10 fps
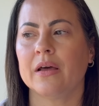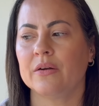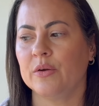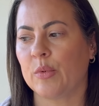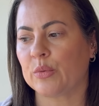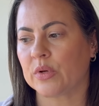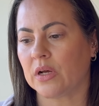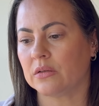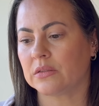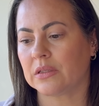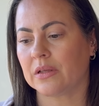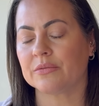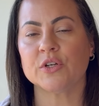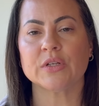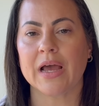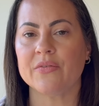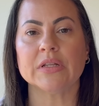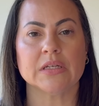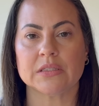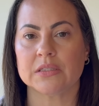don't remember what else. I have a
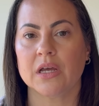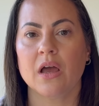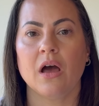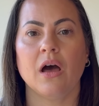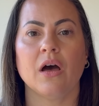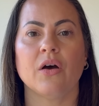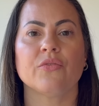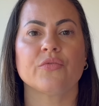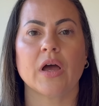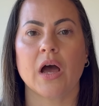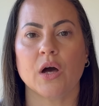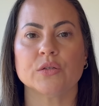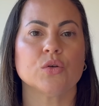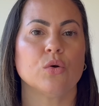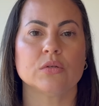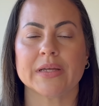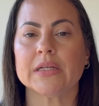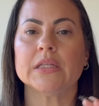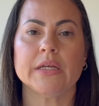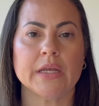list of household like
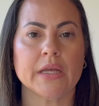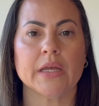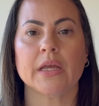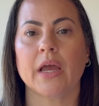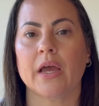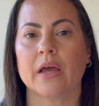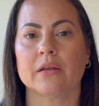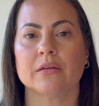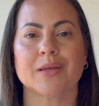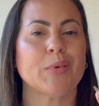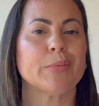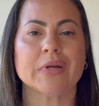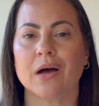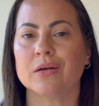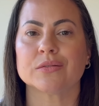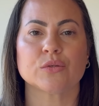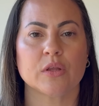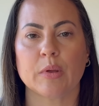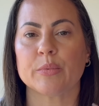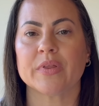cleaning and like paper towels,
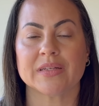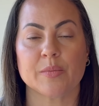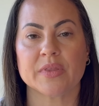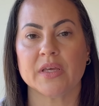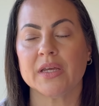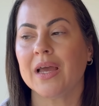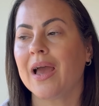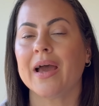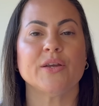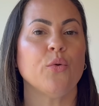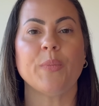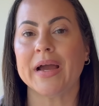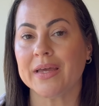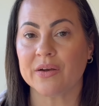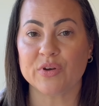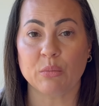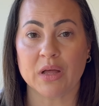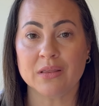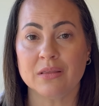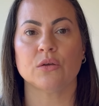toilet paper, that type of thing. I don't buy it every
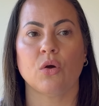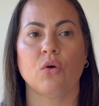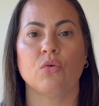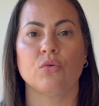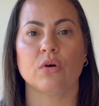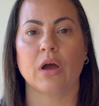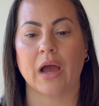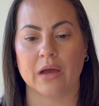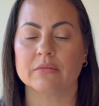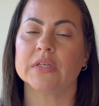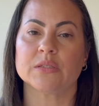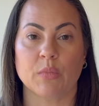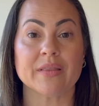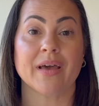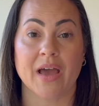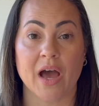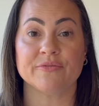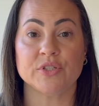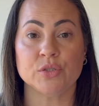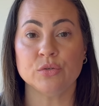month, so this month I have
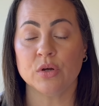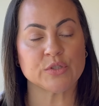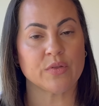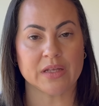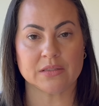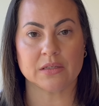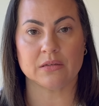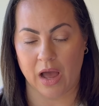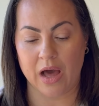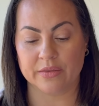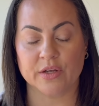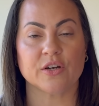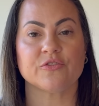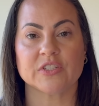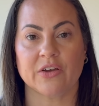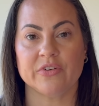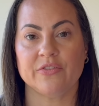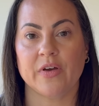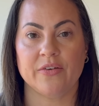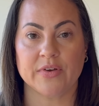to. So that's on there for
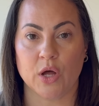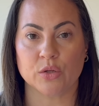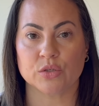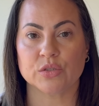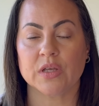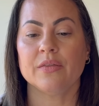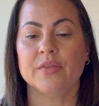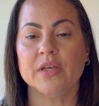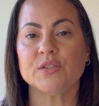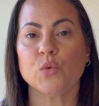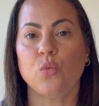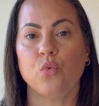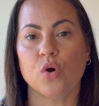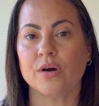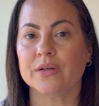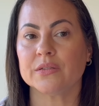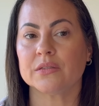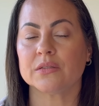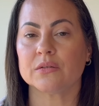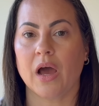$75. This
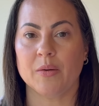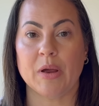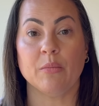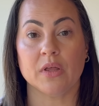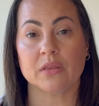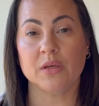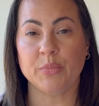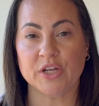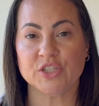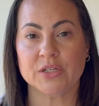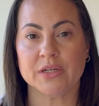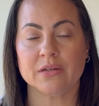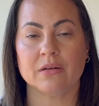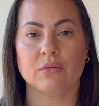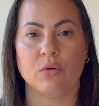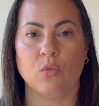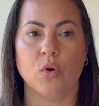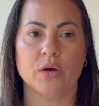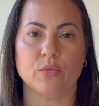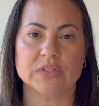was on my monthly budget
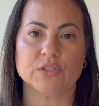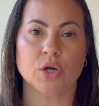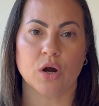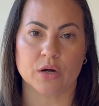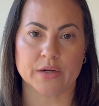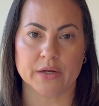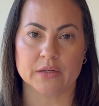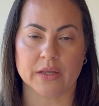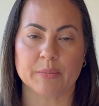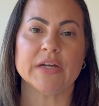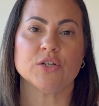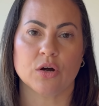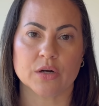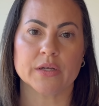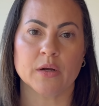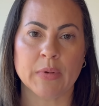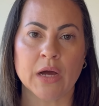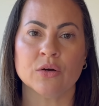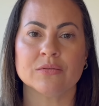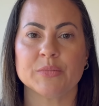what was Target, like my Target
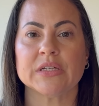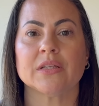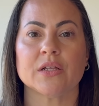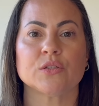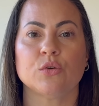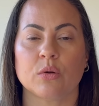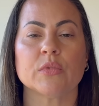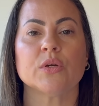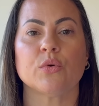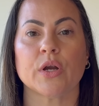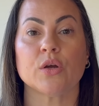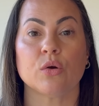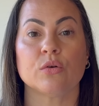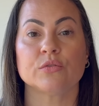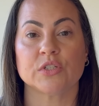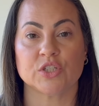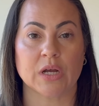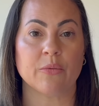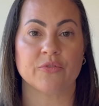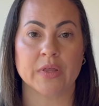amount, because that's normally where I go to
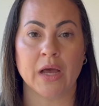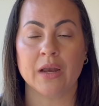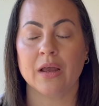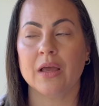shop for that.